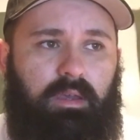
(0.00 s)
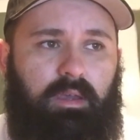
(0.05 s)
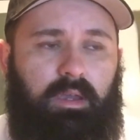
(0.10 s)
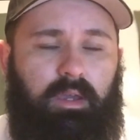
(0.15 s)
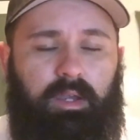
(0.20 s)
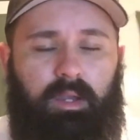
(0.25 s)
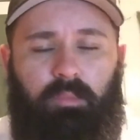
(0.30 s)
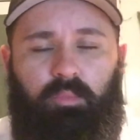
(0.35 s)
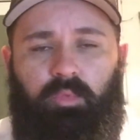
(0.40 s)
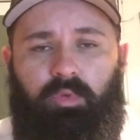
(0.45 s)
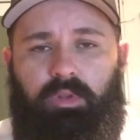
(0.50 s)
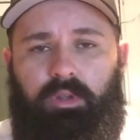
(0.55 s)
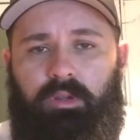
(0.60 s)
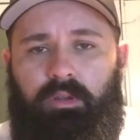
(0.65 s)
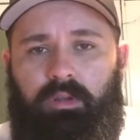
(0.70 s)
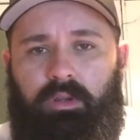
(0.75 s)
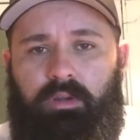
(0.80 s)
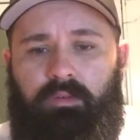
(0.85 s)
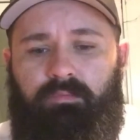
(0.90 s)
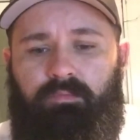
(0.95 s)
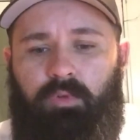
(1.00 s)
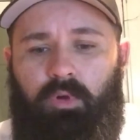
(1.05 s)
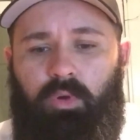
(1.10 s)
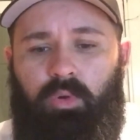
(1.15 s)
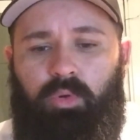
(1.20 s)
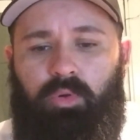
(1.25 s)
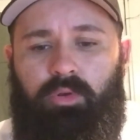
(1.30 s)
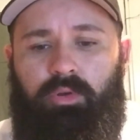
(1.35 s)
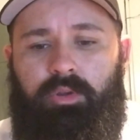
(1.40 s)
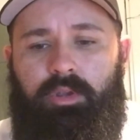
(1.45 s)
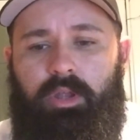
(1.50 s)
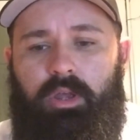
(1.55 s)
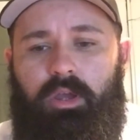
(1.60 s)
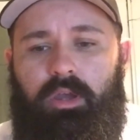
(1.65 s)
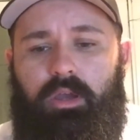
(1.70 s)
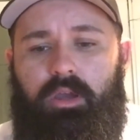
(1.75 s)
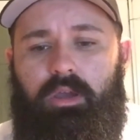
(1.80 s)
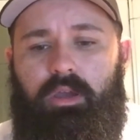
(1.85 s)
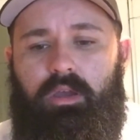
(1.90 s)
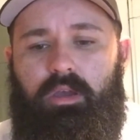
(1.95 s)
And I'm really looking forward
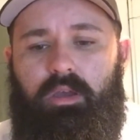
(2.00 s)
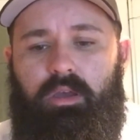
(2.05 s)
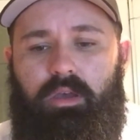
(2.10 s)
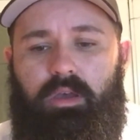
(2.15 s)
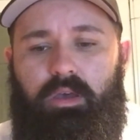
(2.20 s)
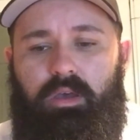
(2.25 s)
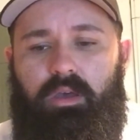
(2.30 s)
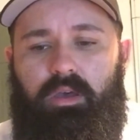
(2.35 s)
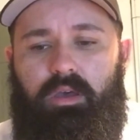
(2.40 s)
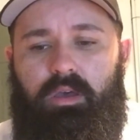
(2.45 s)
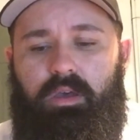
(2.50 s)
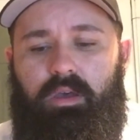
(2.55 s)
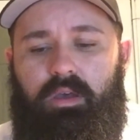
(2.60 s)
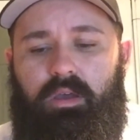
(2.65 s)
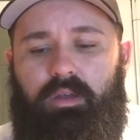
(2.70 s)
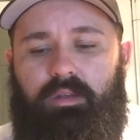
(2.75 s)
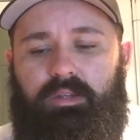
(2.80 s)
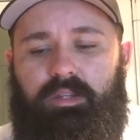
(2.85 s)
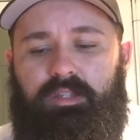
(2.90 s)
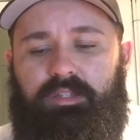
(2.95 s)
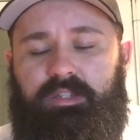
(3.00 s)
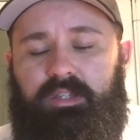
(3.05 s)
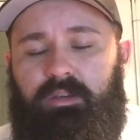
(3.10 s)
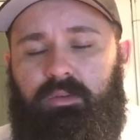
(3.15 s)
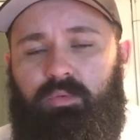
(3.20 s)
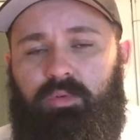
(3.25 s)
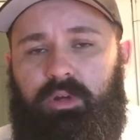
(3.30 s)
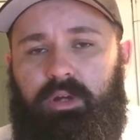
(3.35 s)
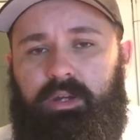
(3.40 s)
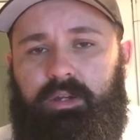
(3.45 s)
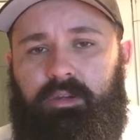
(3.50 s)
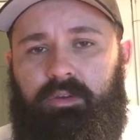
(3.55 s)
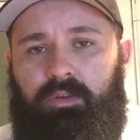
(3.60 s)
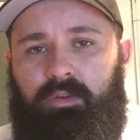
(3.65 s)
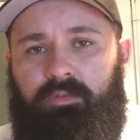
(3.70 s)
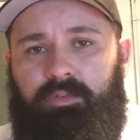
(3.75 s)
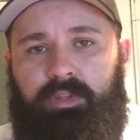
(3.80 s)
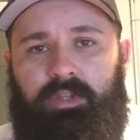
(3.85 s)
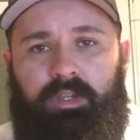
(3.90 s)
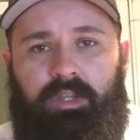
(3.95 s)
to seeing where I go
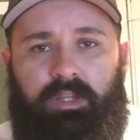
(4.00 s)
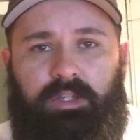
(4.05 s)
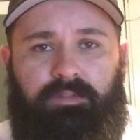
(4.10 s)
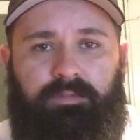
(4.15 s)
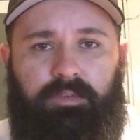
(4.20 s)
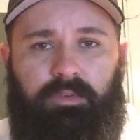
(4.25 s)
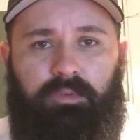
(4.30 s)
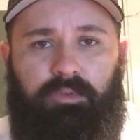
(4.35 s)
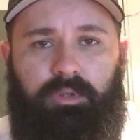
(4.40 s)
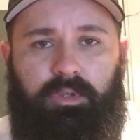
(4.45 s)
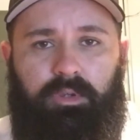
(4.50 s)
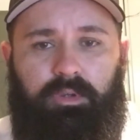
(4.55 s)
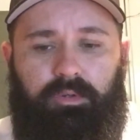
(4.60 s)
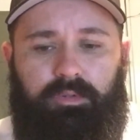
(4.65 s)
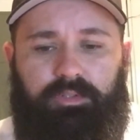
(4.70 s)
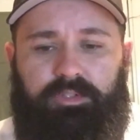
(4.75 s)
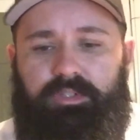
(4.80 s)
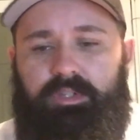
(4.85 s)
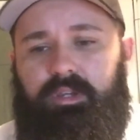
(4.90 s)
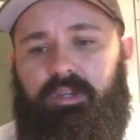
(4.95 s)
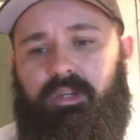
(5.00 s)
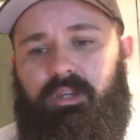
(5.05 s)
over the next few years.